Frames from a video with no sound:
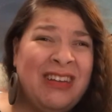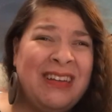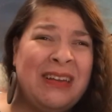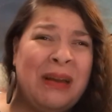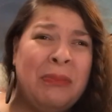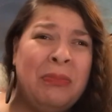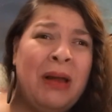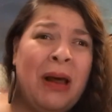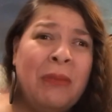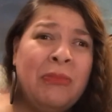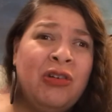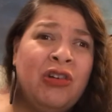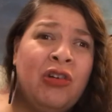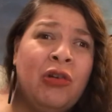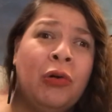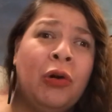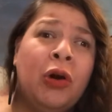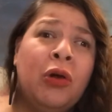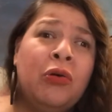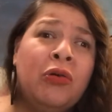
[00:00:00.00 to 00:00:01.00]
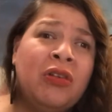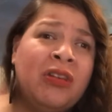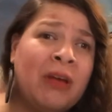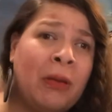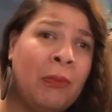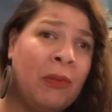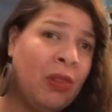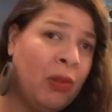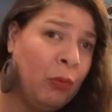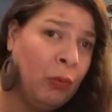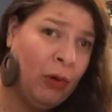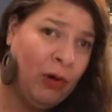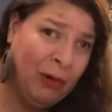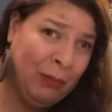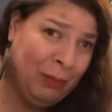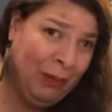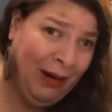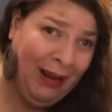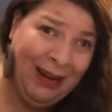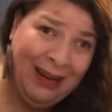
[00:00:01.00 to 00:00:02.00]
sometimes you lose some of the
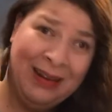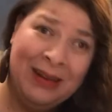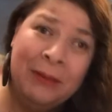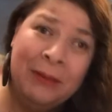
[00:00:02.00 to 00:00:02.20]
wordplay.